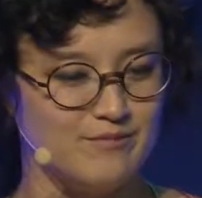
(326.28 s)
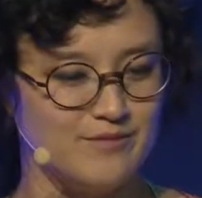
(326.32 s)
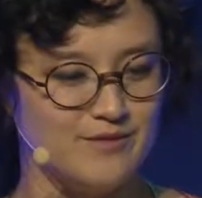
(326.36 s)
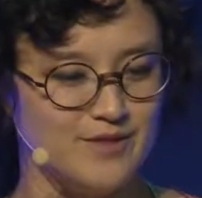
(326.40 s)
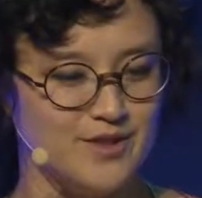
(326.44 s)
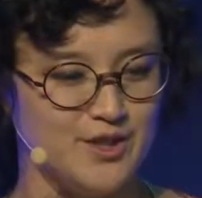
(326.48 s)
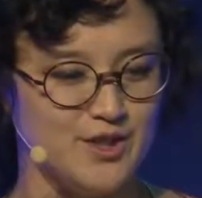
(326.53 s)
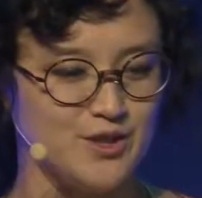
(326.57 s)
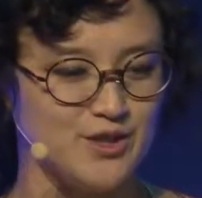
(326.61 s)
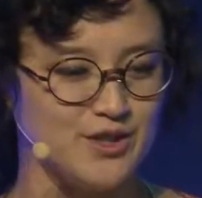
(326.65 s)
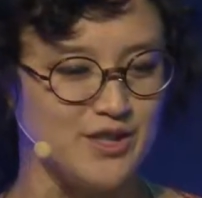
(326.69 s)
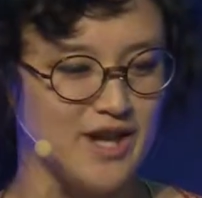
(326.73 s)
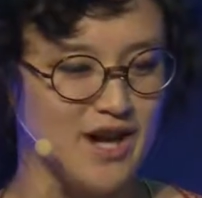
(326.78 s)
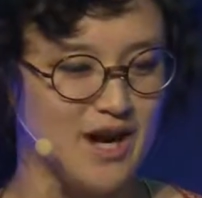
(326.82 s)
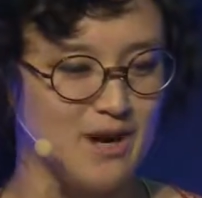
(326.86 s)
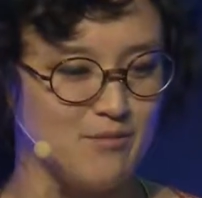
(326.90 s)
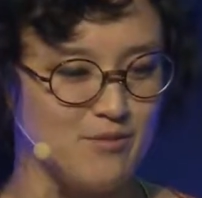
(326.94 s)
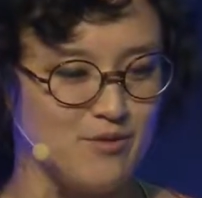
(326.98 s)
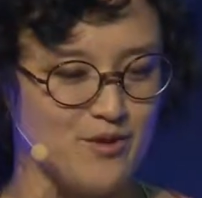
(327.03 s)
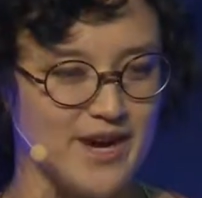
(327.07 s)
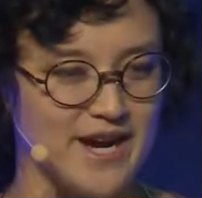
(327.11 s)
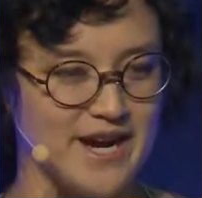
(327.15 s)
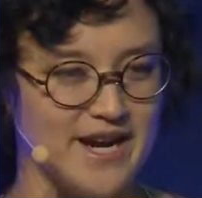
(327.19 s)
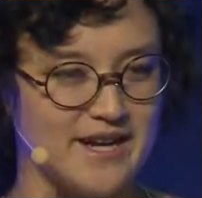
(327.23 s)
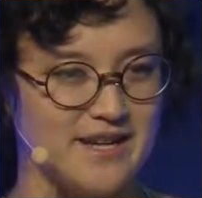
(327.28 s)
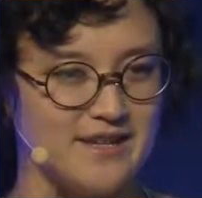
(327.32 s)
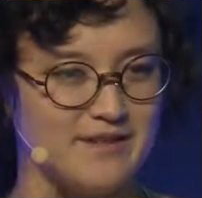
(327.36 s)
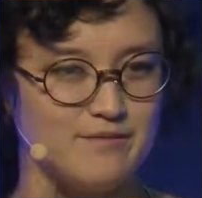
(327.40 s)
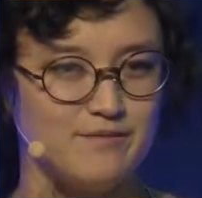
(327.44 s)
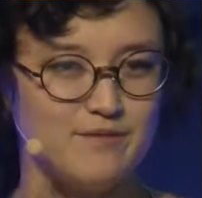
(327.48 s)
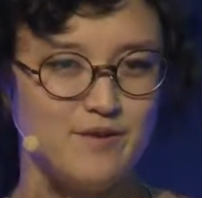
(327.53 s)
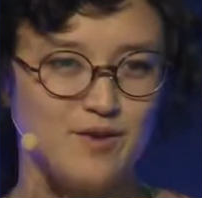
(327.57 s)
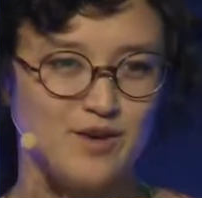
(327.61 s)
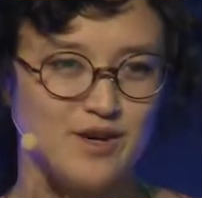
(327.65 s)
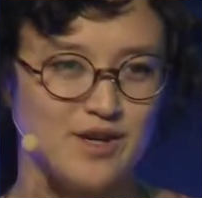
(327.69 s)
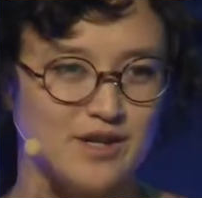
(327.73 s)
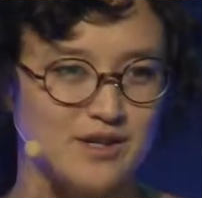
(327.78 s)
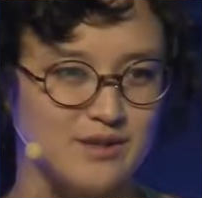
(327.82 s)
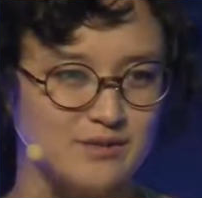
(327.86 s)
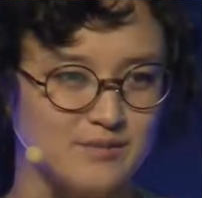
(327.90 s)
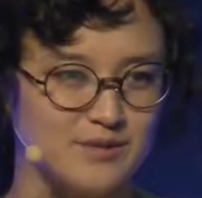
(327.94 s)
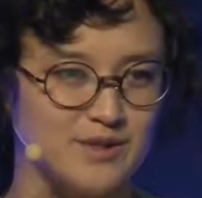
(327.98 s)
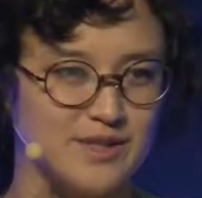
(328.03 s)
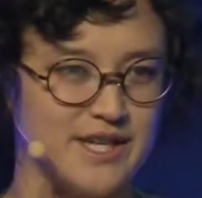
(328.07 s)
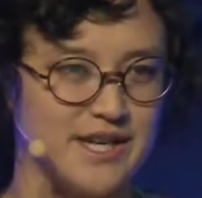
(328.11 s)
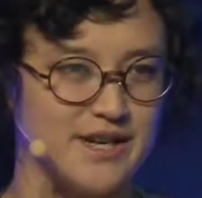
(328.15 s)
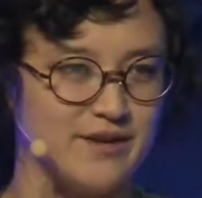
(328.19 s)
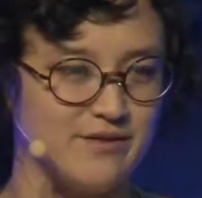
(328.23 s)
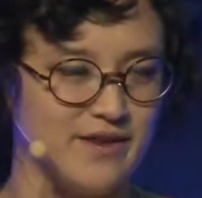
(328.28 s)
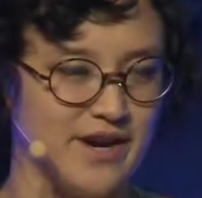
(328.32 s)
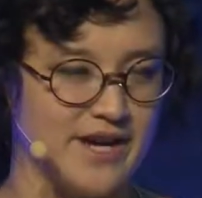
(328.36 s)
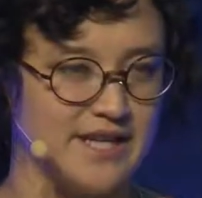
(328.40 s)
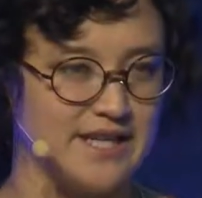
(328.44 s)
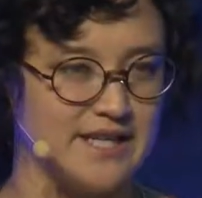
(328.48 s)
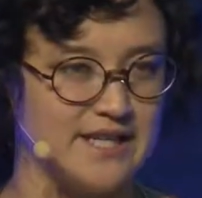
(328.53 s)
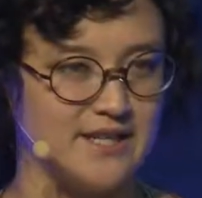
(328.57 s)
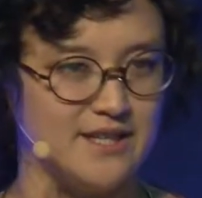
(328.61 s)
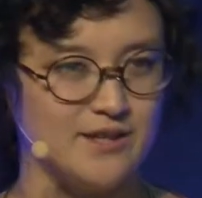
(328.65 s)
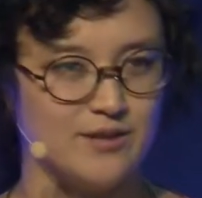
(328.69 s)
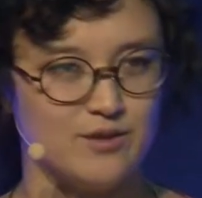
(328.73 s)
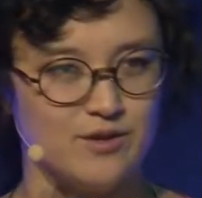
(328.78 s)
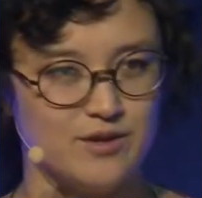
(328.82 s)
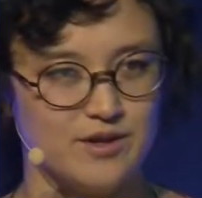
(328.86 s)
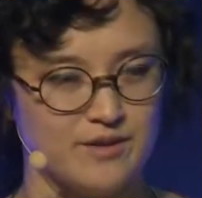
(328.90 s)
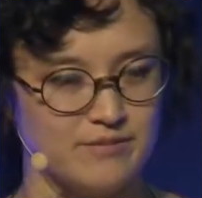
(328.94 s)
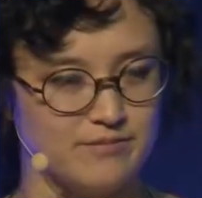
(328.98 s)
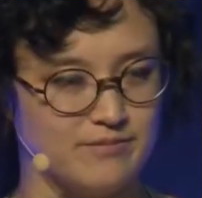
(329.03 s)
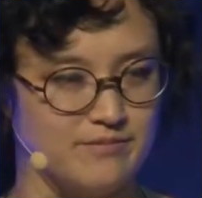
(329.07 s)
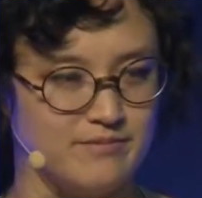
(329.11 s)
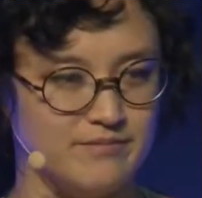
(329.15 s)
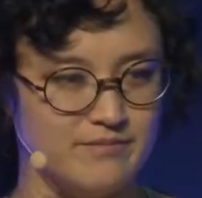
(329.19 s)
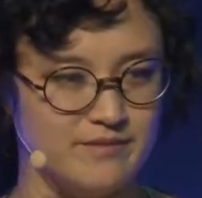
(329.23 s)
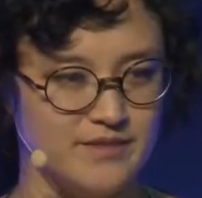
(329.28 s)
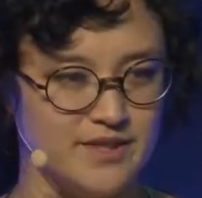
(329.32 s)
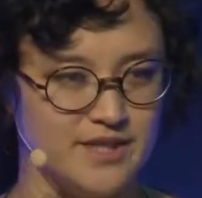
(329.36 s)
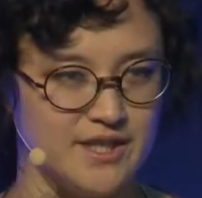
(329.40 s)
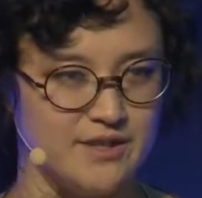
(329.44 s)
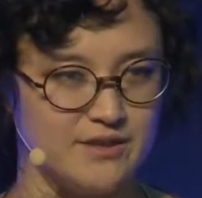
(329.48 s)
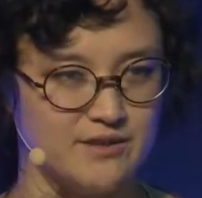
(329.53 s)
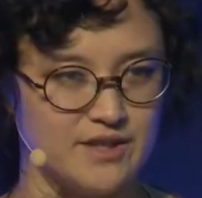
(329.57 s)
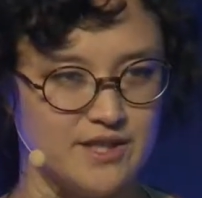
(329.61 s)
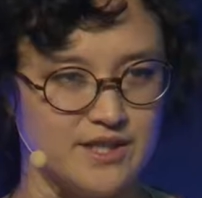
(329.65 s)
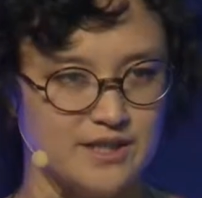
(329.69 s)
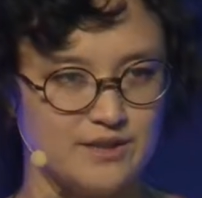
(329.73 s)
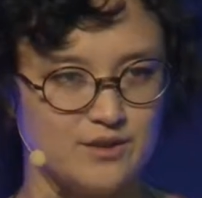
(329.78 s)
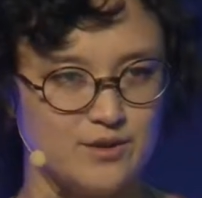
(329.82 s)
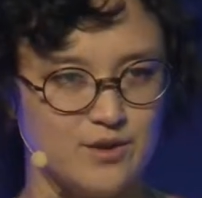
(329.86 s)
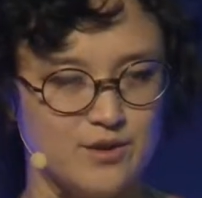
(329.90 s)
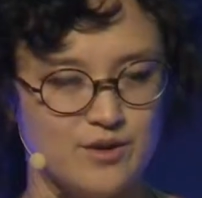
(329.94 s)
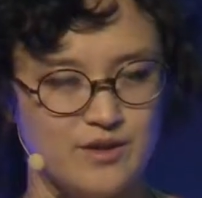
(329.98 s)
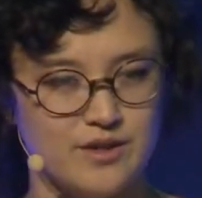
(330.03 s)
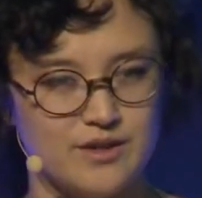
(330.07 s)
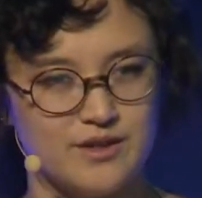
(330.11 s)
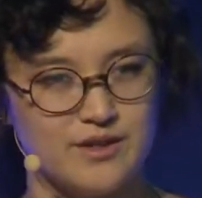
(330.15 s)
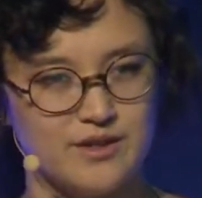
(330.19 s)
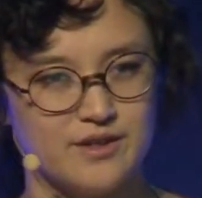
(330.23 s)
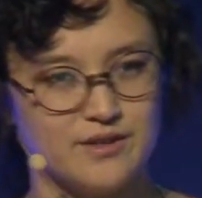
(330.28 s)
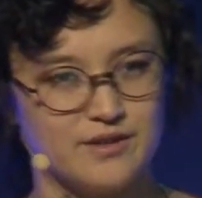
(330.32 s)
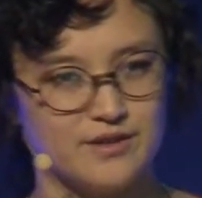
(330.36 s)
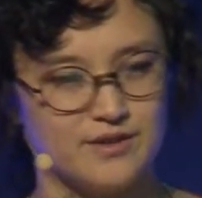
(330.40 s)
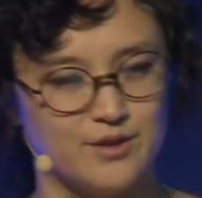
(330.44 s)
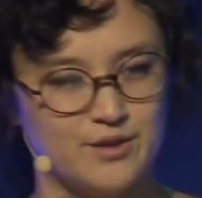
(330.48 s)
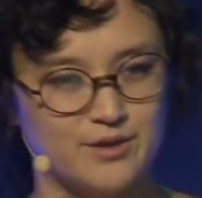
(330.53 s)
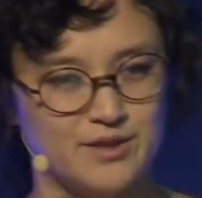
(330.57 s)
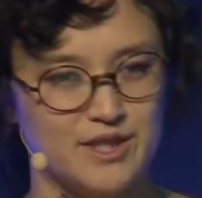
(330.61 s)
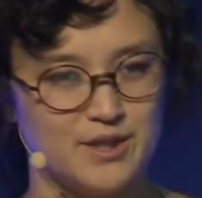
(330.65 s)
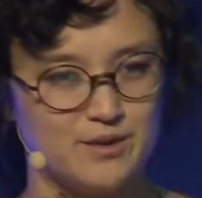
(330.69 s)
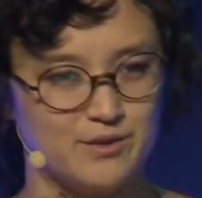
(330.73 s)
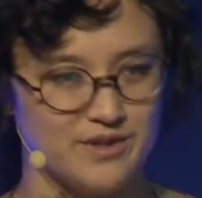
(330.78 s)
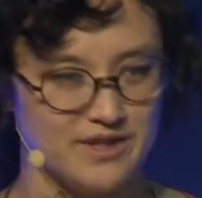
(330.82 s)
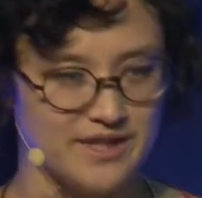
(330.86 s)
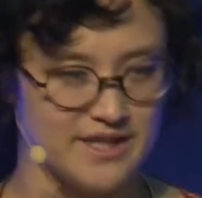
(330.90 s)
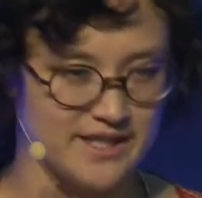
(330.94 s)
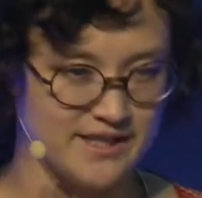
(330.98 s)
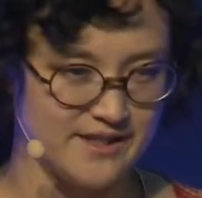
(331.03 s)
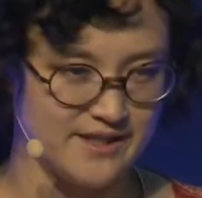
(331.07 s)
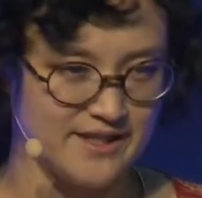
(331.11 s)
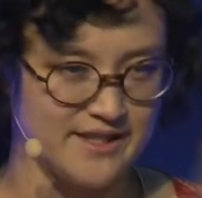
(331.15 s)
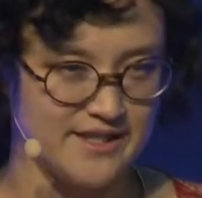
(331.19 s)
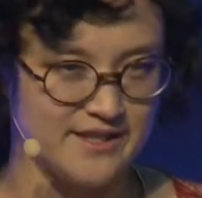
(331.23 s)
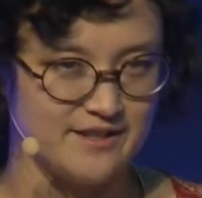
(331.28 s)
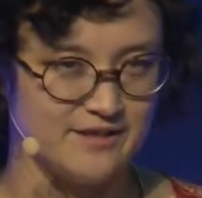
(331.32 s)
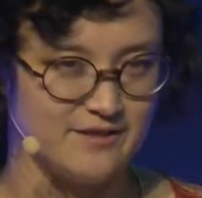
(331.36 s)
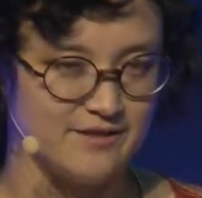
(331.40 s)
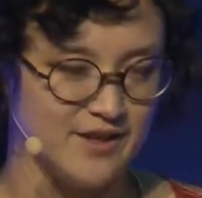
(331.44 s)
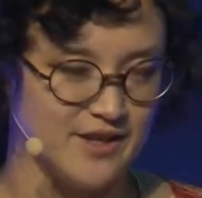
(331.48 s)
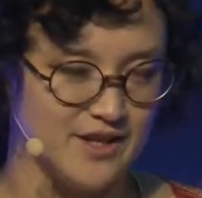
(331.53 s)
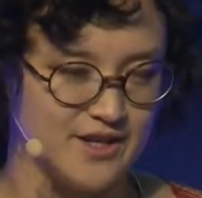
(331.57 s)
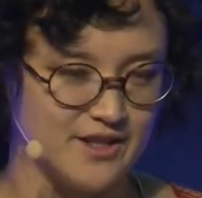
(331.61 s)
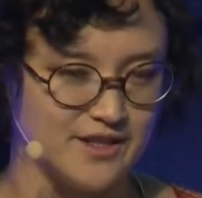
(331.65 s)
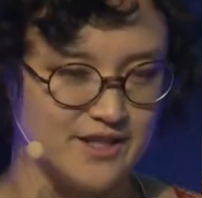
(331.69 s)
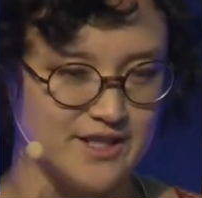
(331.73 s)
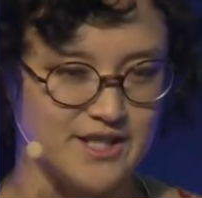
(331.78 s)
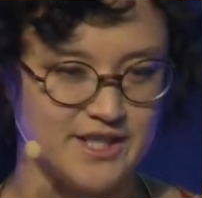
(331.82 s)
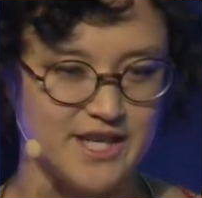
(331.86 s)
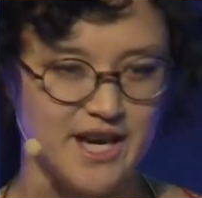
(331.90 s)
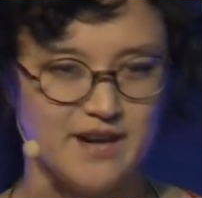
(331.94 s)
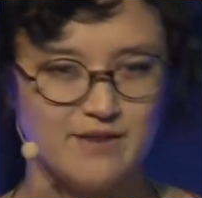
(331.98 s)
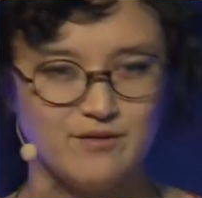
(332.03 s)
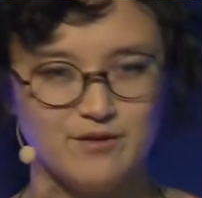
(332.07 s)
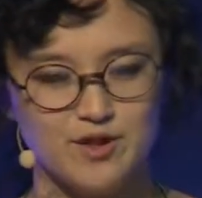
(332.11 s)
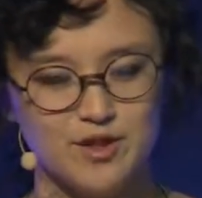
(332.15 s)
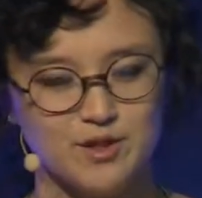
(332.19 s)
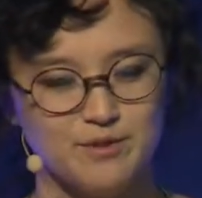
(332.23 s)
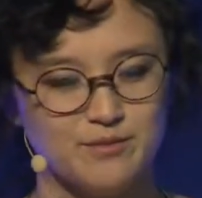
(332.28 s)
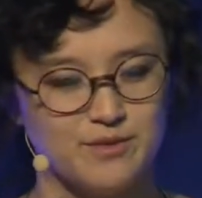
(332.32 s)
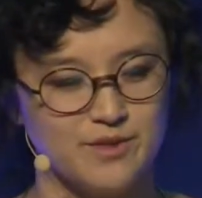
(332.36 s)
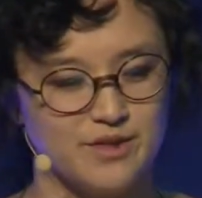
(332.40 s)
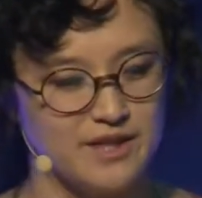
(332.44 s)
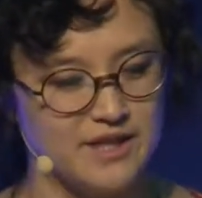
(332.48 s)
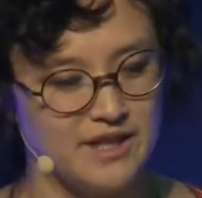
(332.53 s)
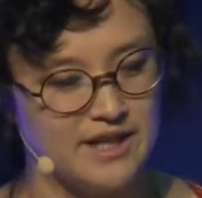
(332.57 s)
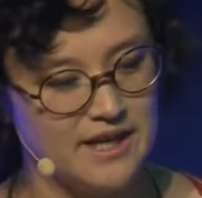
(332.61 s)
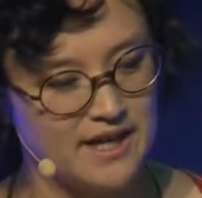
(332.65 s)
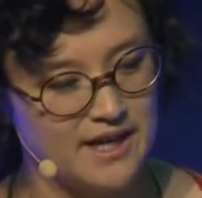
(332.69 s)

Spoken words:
usually operate in forums like Reddit or Discord or Twitch, where they are chat rooms.